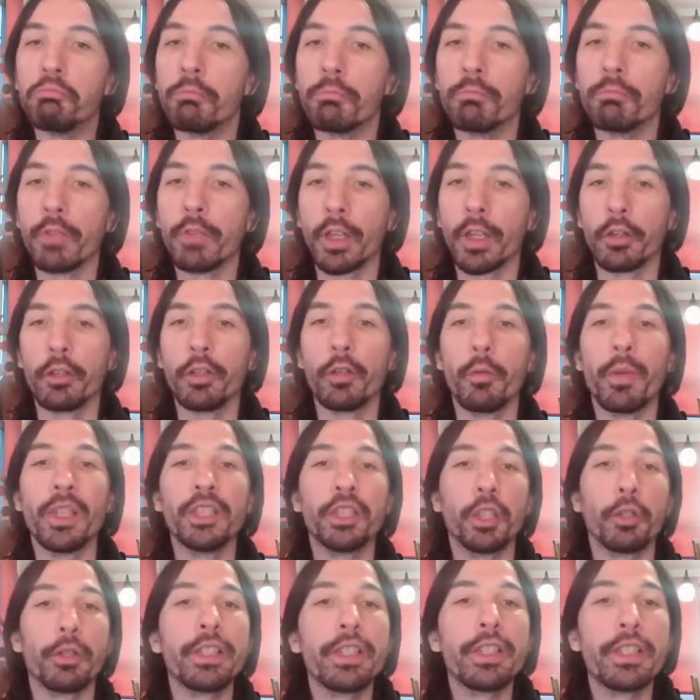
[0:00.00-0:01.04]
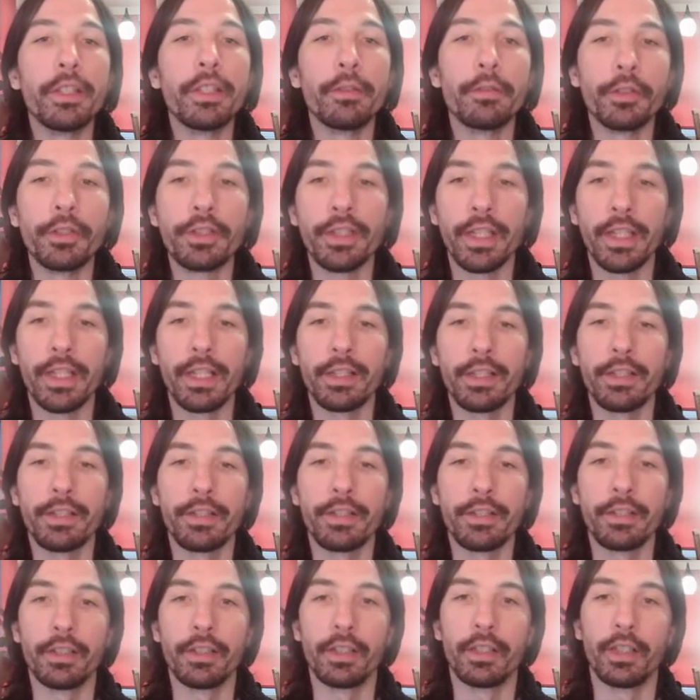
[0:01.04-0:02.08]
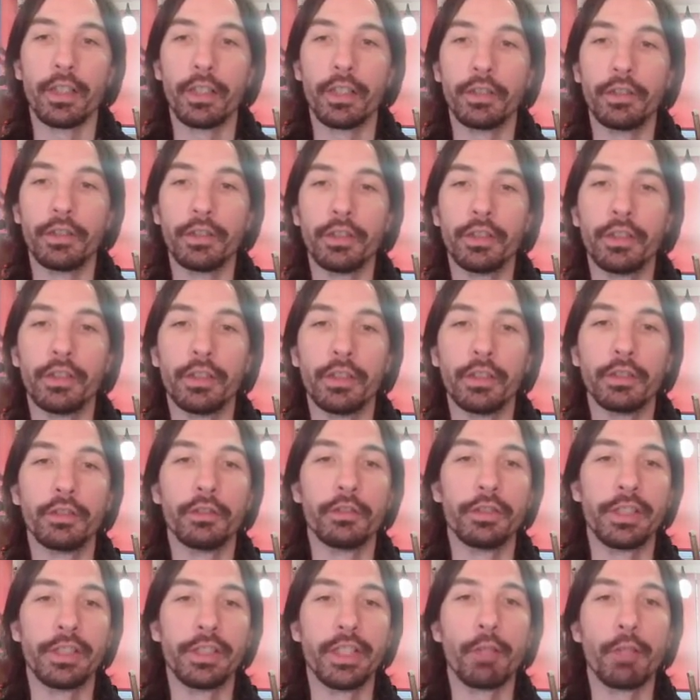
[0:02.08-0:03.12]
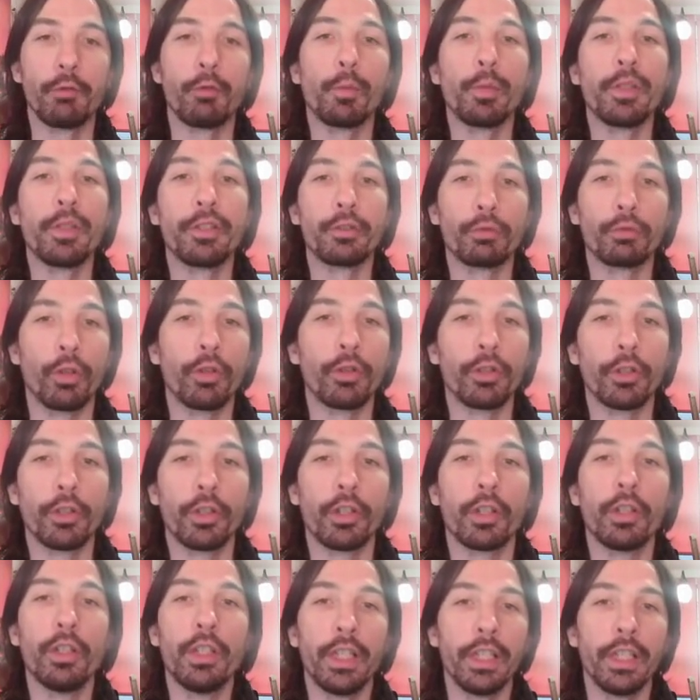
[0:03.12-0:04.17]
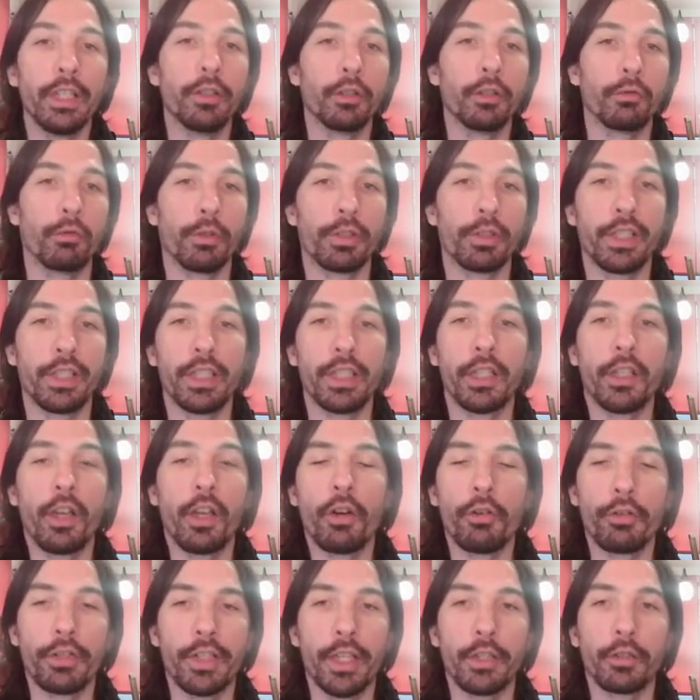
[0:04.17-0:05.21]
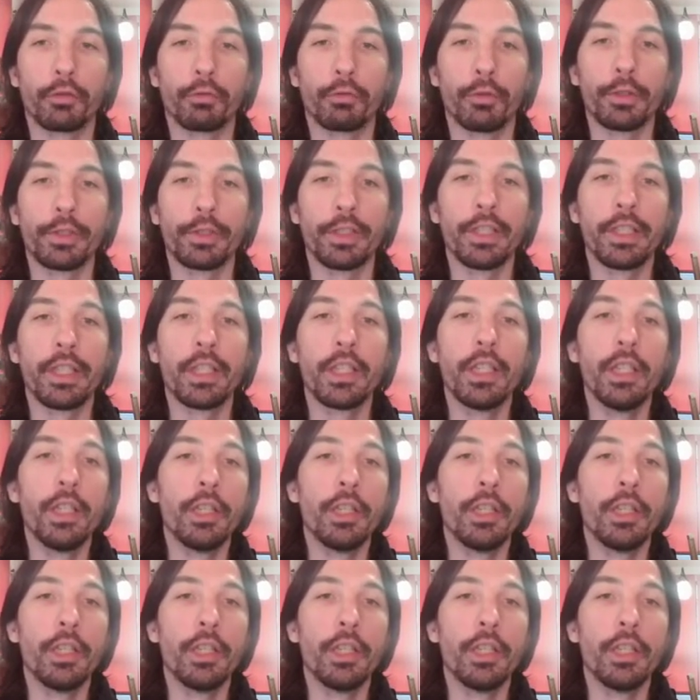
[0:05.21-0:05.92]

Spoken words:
like in the majority of the cells, the signal will be stronger in the crossing than outside the crossing.